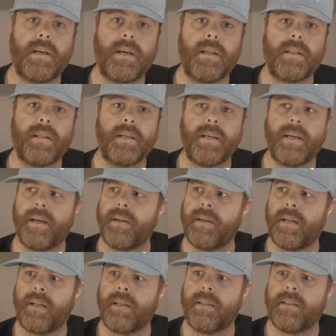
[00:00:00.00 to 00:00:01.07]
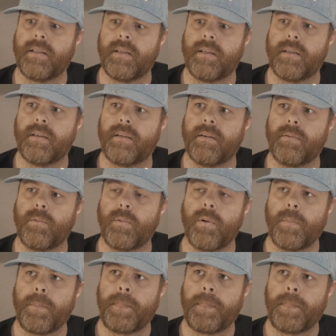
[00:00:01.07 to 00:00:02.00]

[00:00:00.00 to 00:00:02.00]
I think I handheld it in